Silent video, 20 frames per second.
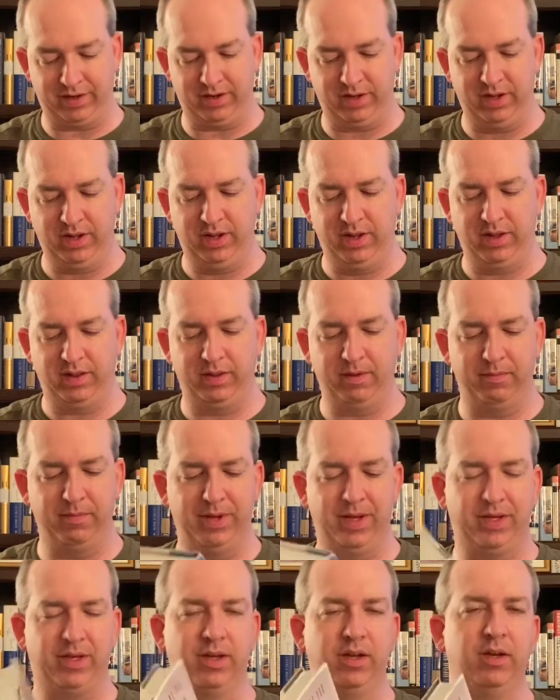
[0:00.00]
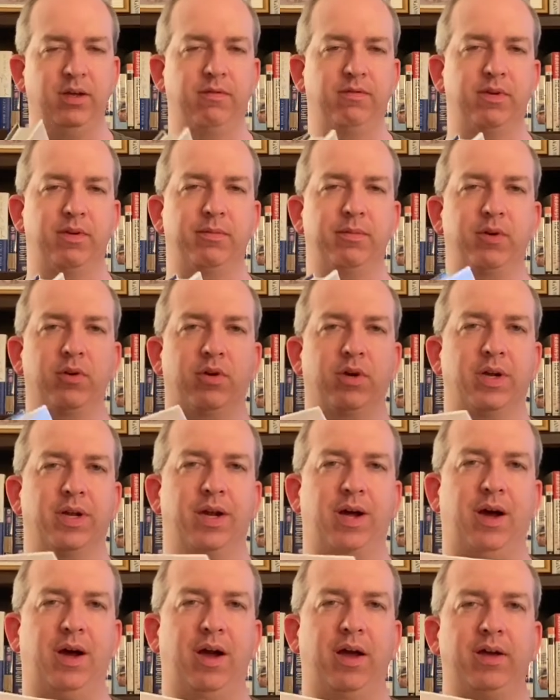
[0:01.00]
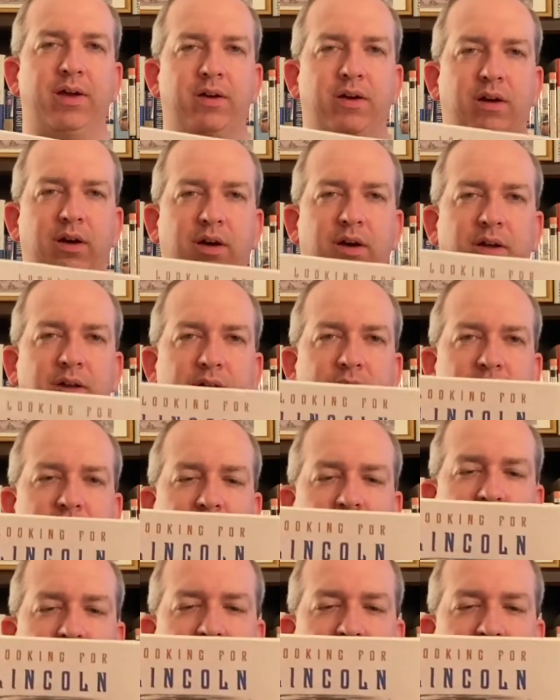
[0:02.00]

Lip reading: The Making of an American Icon. And this